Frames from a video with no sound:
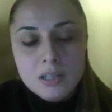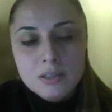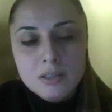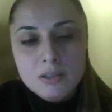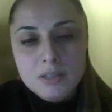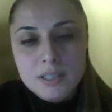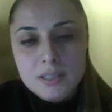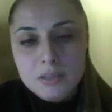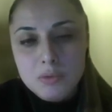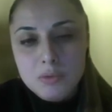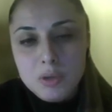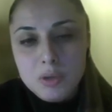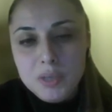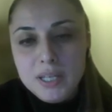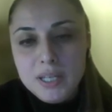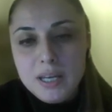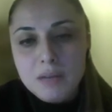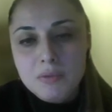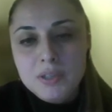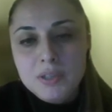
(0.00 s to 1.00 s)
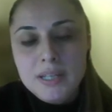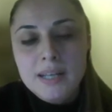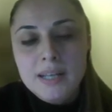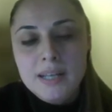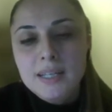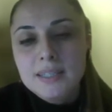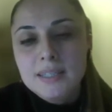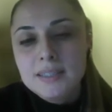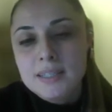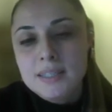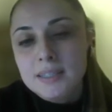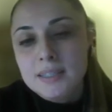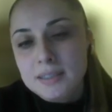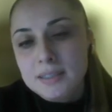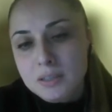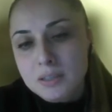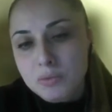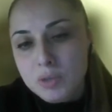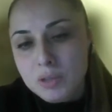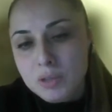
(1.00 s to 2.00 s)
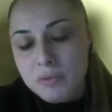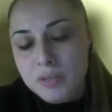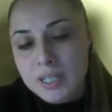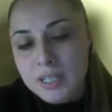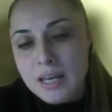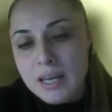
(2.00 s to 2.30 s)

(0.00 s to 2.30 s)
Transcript: So this is what we get with ALS, and this is what we